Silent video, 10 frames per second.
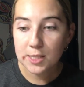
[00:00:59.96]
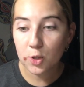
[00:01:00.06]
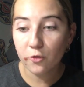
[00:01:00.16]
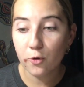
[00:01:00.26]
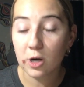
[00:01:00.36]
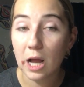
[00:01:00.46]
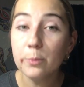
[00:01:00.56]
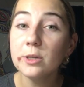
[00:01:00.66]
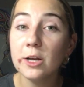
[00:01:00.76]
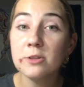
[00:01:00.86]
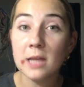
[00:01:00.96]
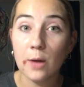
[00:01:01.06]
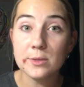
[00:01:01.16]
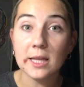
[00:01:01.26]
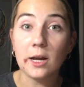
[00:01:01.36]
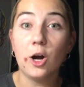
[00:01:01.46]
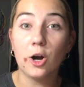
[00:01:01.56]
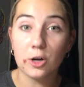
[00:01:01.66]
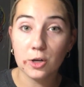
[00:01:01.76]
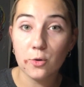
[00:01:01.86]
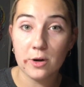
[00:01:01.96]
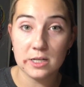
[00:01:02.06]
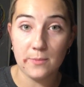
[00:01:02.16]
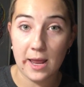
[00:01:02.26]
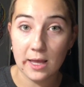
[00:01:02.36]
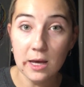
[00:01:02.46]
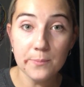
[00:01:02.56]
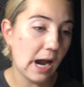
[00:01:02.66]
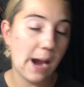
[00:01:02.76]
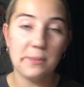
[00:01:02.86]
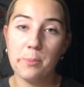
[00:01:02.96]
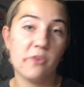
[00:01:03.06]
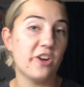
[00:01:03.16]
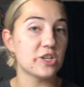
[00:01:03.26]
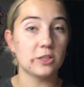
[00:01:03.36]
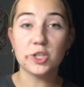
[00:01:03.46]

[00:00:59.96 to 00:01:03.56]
So for a couple of years, I was like hardcore into makeup. I'm not professionally